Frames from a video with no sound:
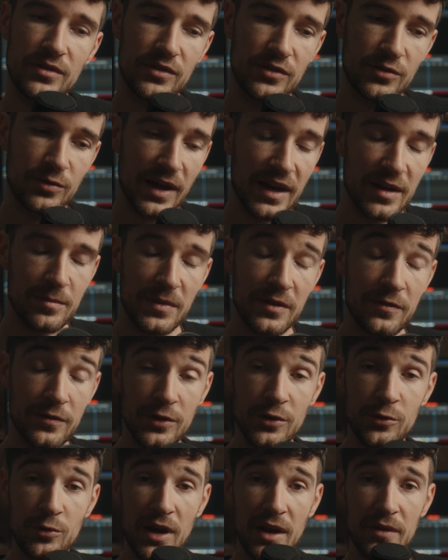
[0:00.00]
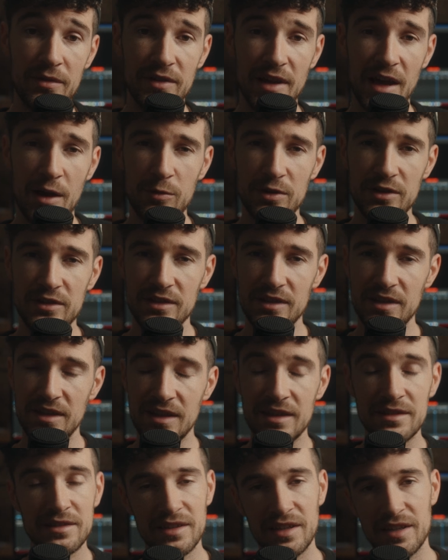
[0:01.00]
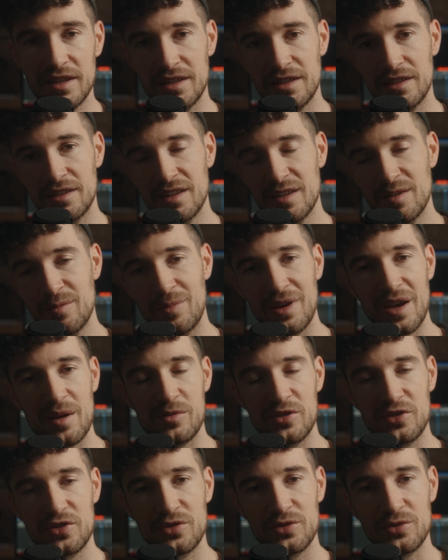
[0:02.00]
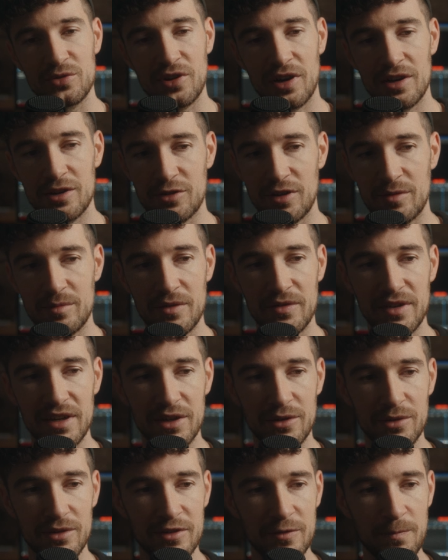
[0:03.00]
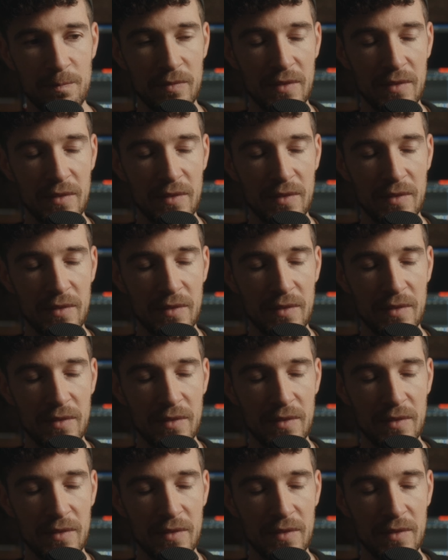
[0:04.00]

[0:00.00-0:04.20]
to edit my photographs, I would easily be able to color grade my videos,